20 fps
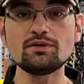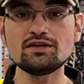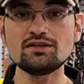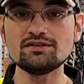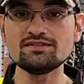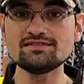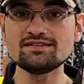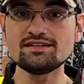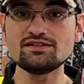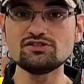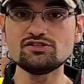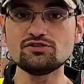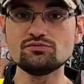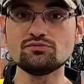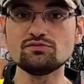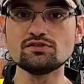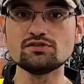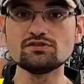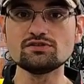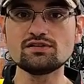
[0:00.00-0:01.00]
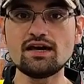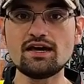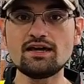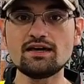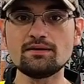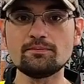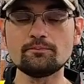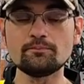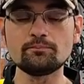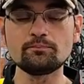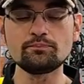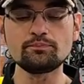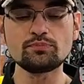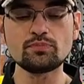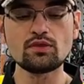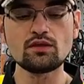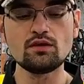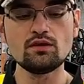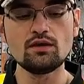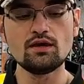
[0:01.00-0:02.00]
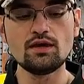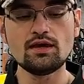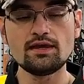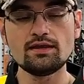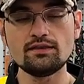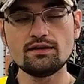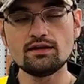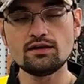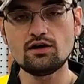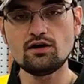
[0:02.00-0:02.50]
because they shoot the same. Then